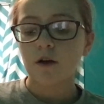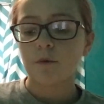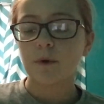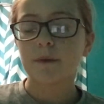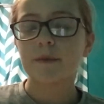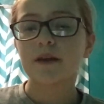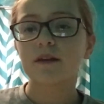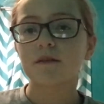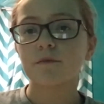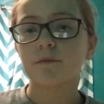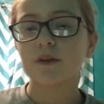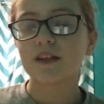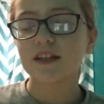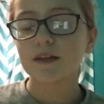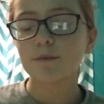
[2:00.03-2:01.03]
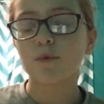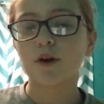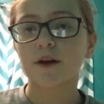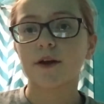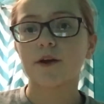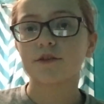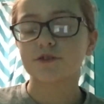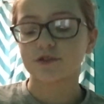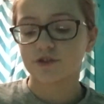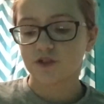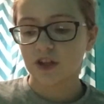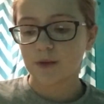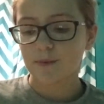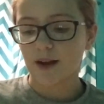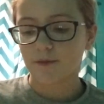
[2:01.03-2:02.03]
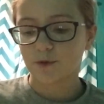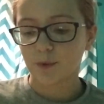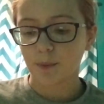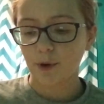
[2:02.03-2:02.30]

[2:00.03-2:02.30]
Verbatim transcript: We mean we need more coasters themed after